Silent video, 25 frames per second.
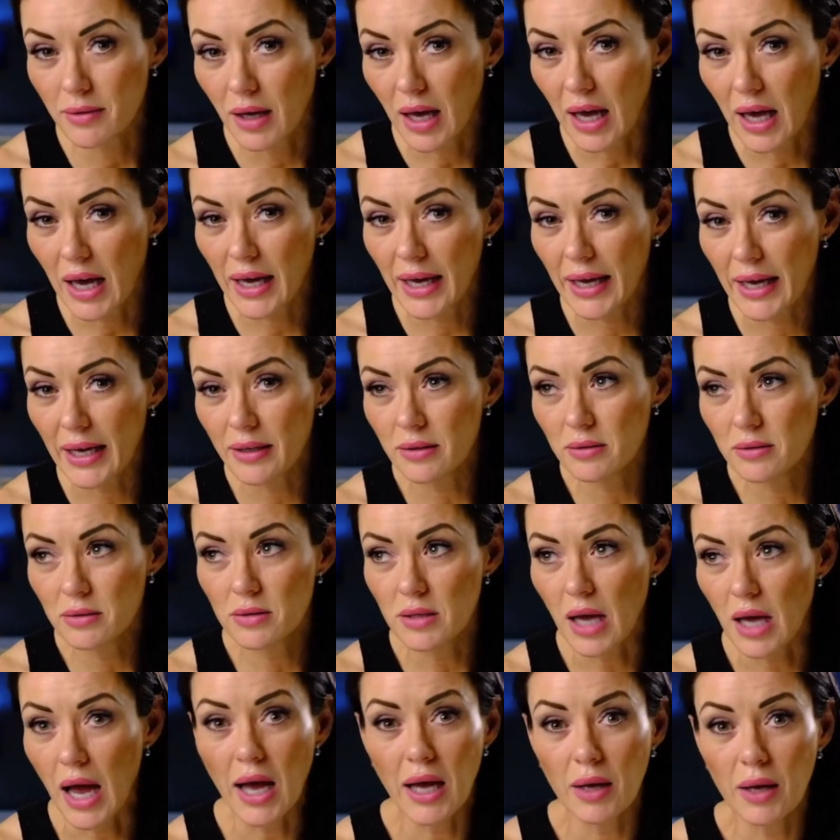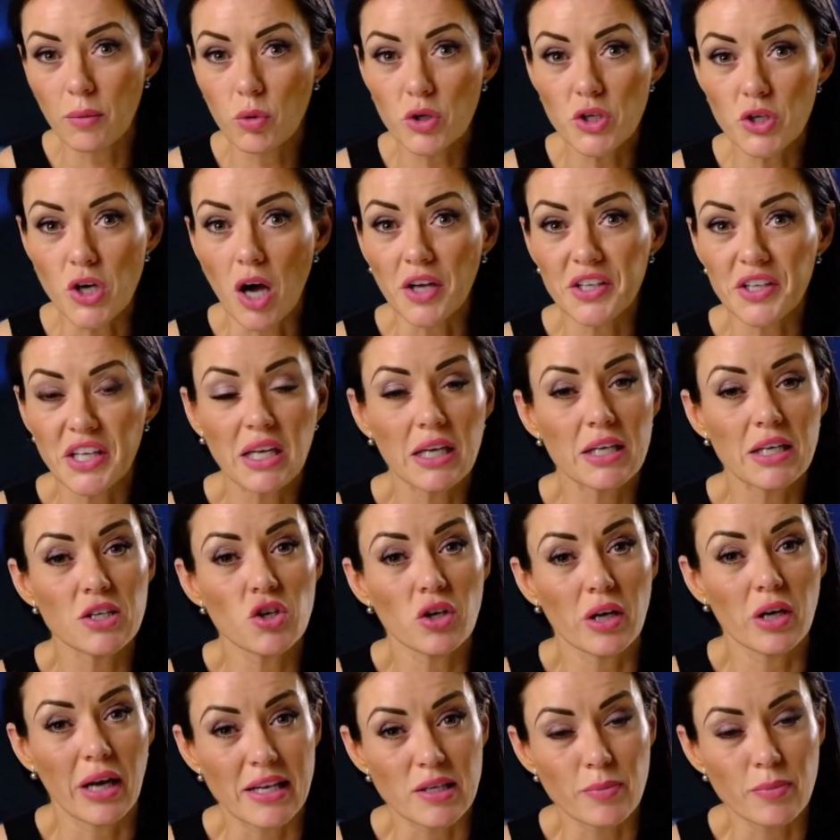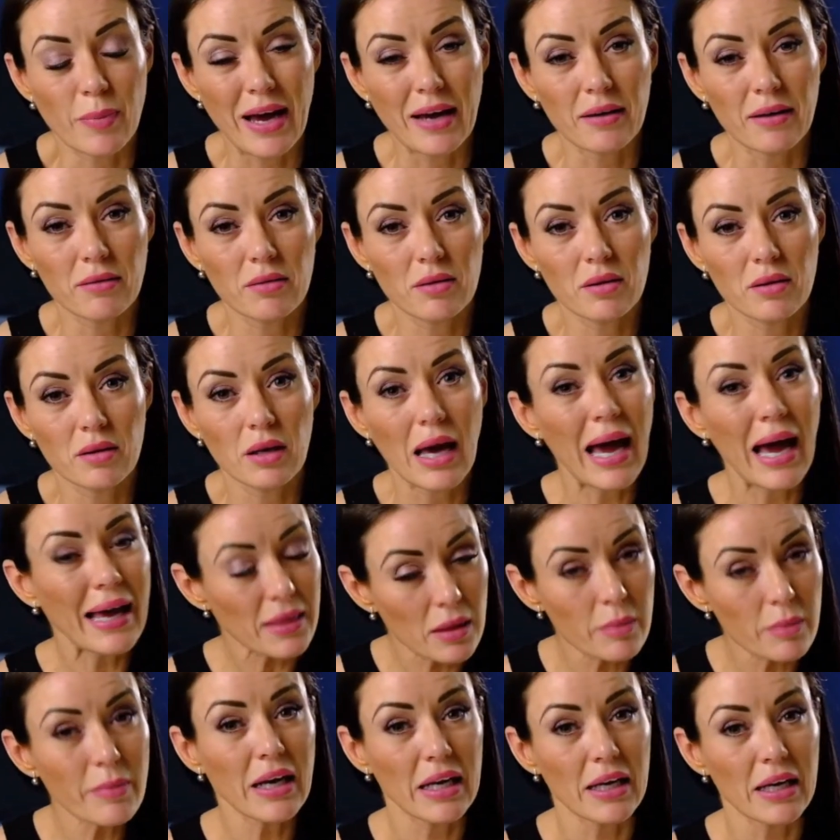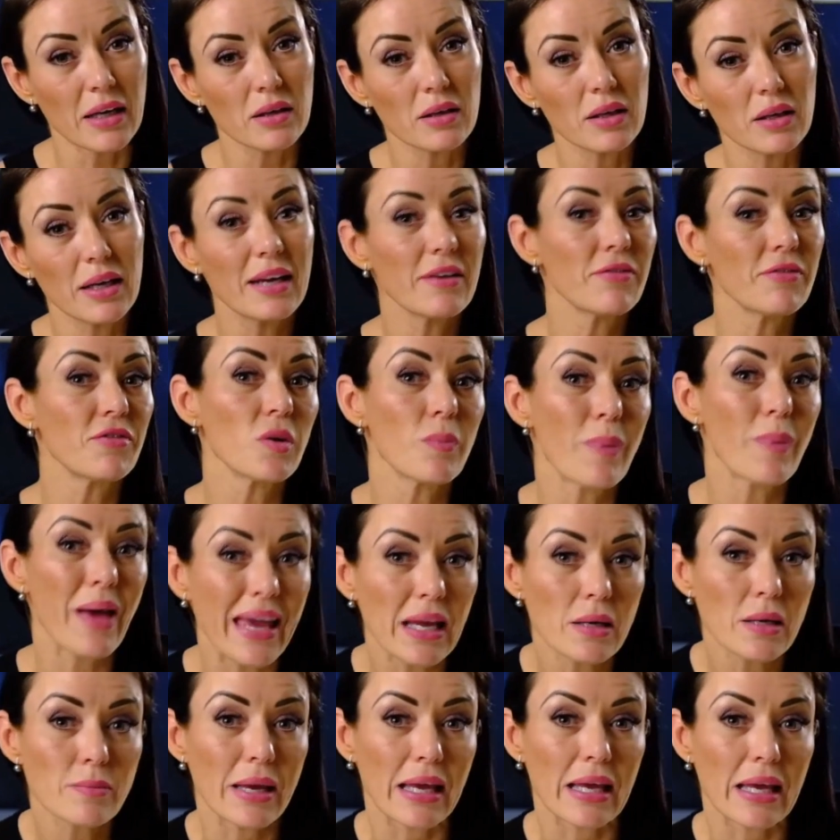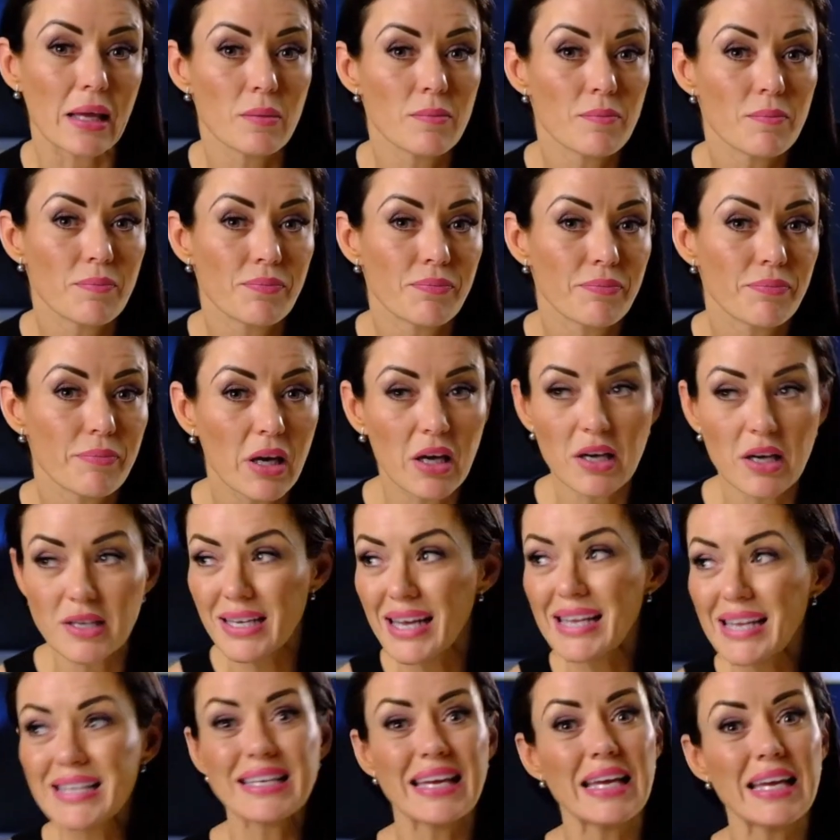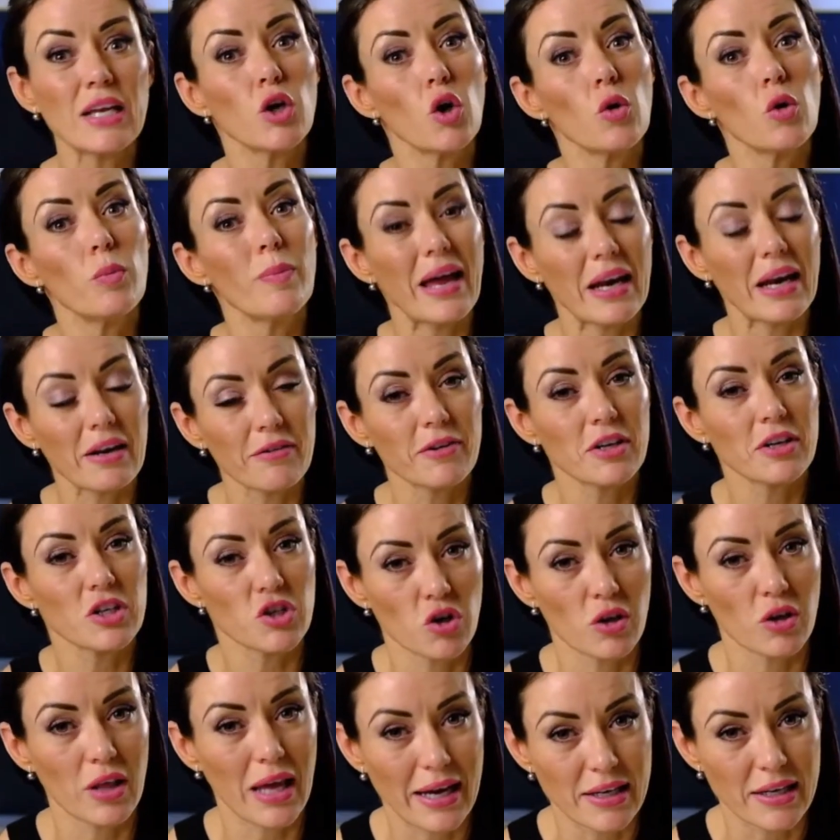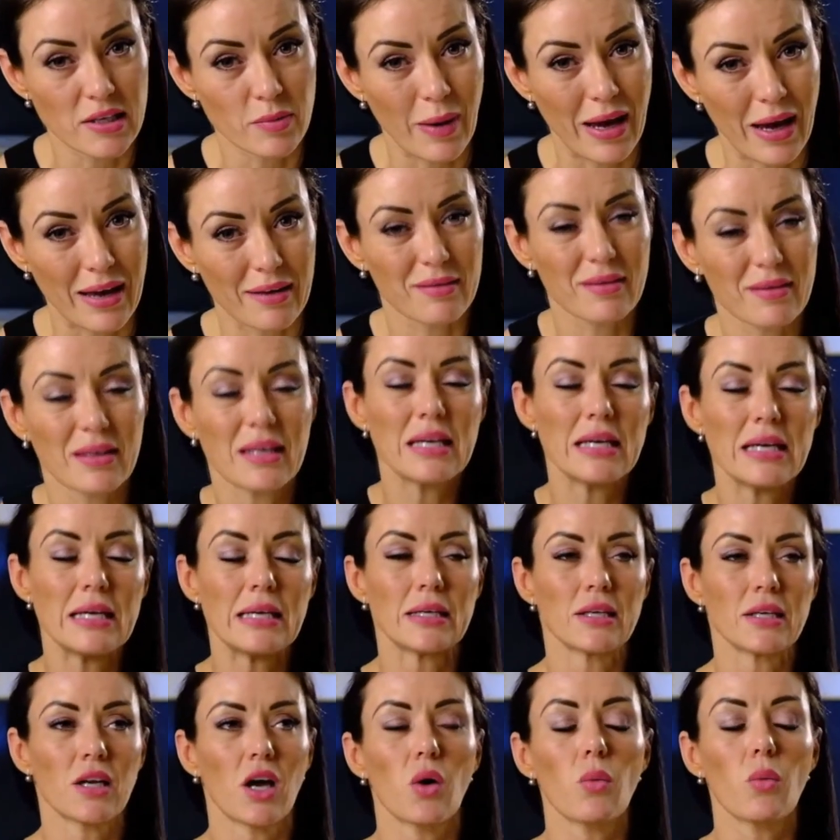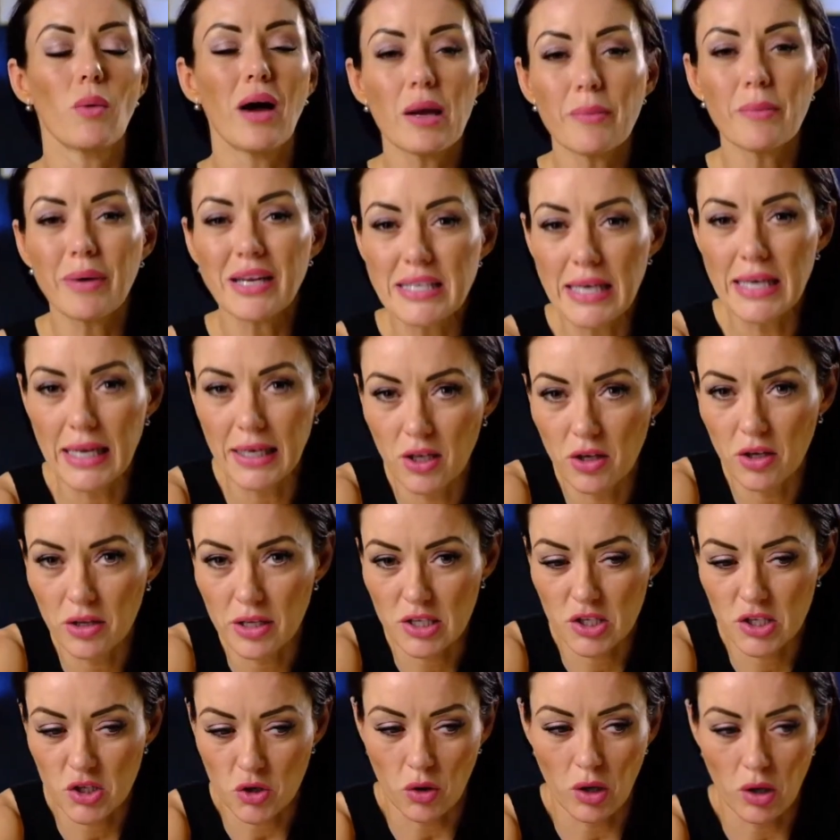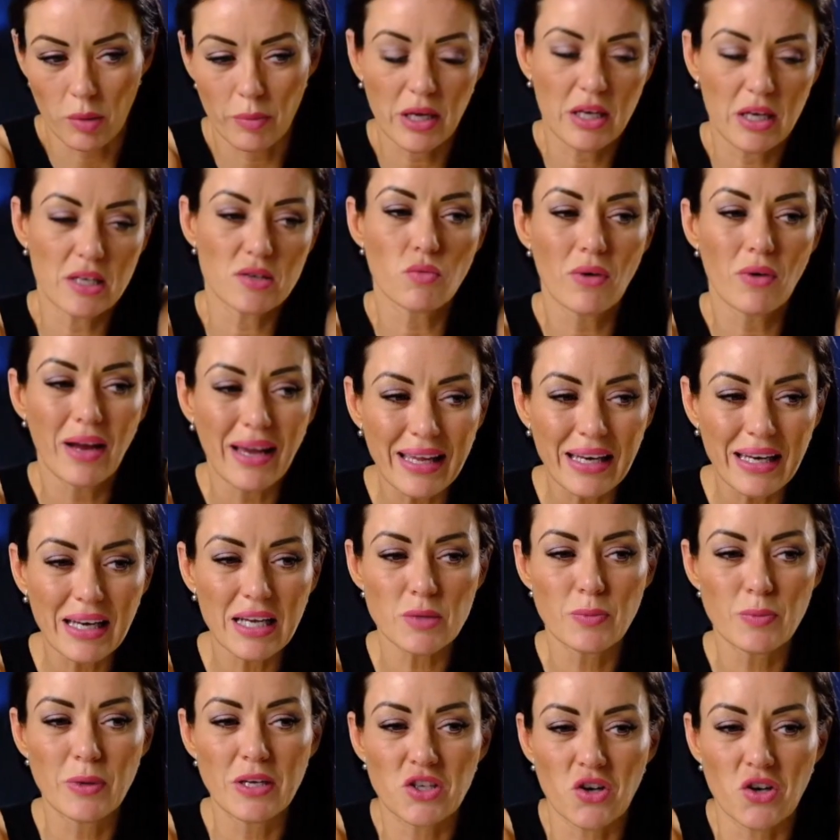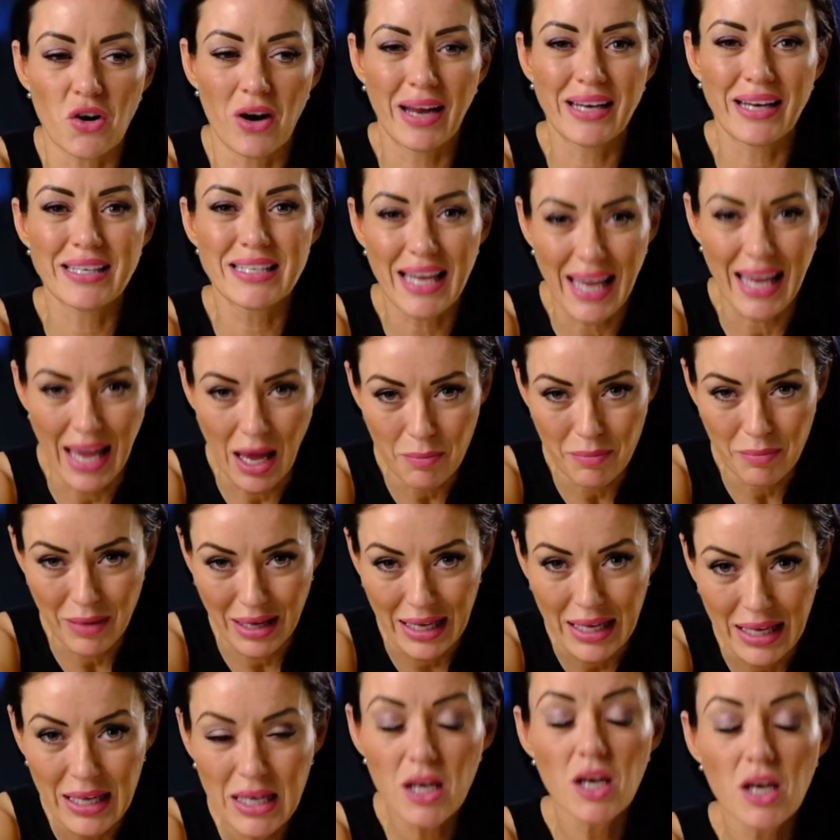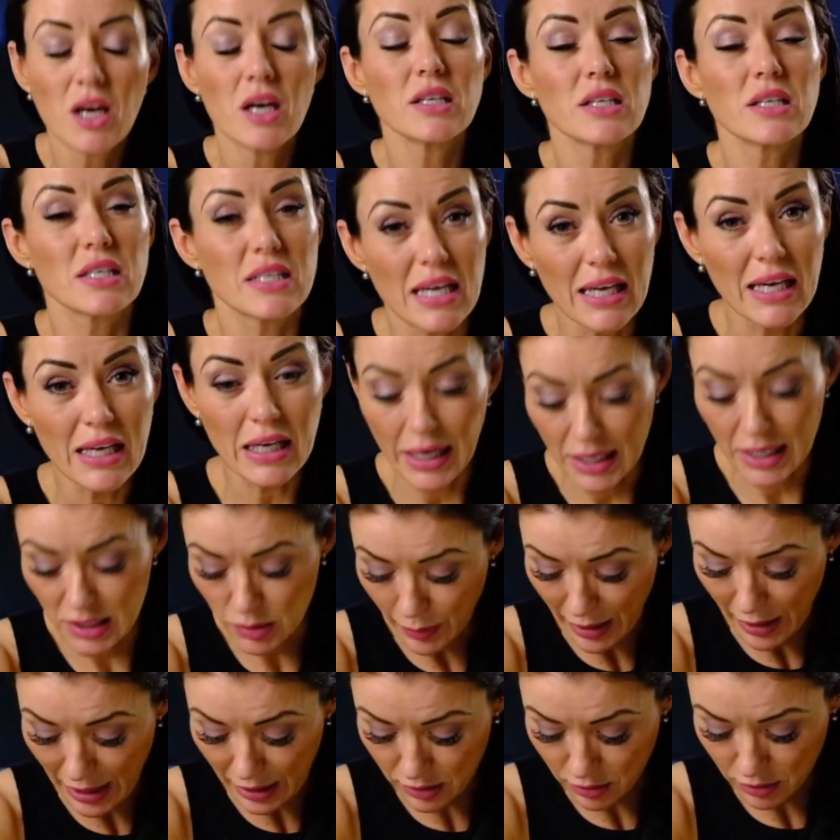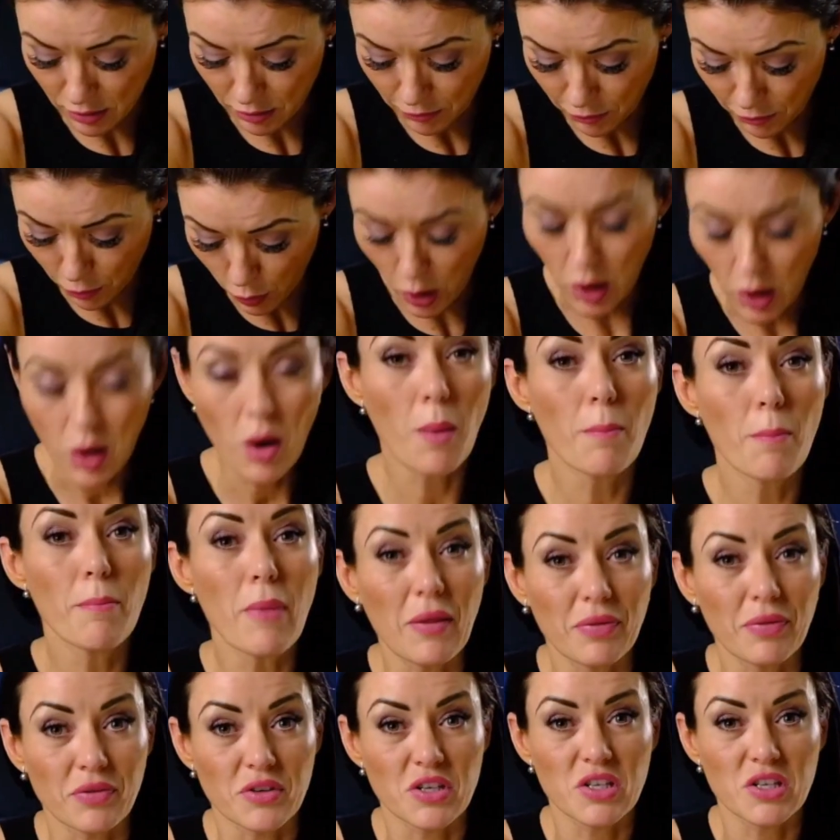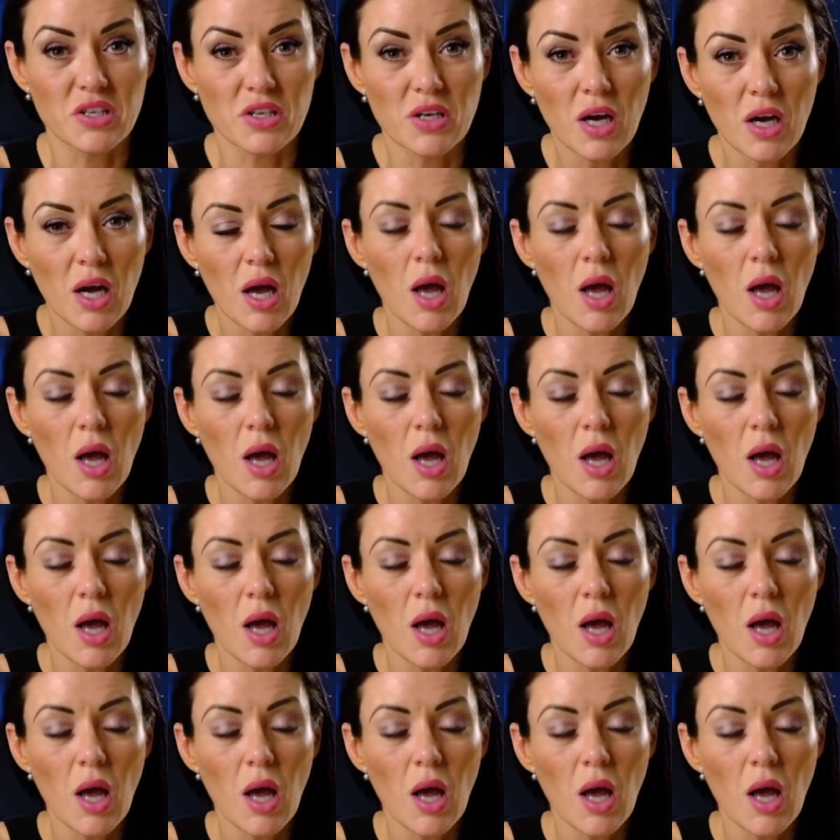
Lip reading: I would not get into an ice bath at the minute if you paid me, because I see no benefit to the ice bath. Now, why am I telling you this story? Because Ryan has been trying to get me to take an ice bath for months.